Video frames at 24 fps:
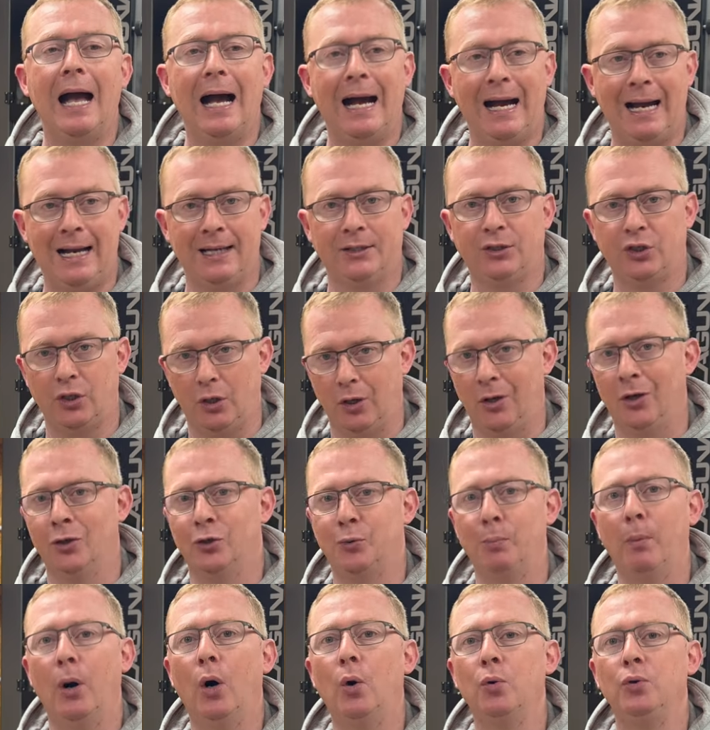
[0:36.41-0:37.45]
has
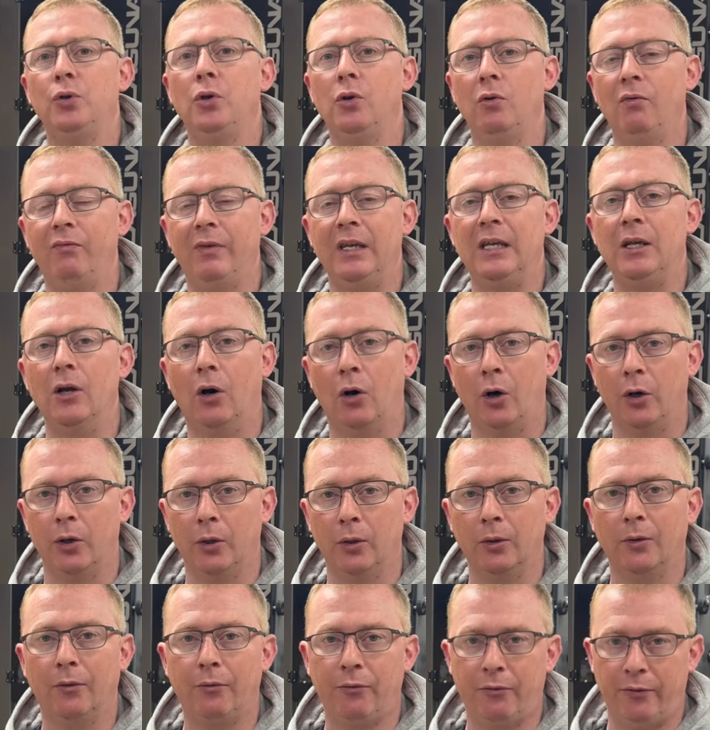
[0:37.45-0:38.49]
Osmo UV
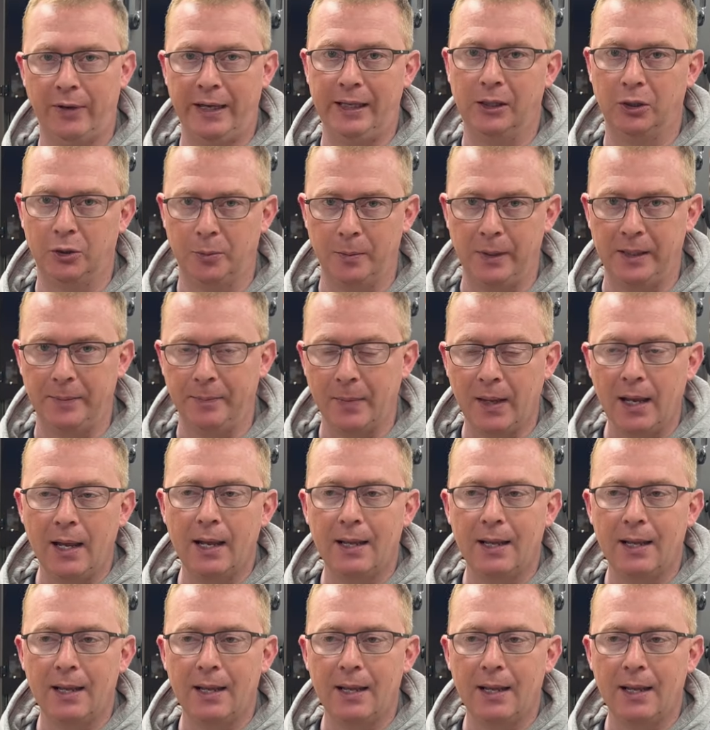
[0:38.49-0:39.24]
oil failed me?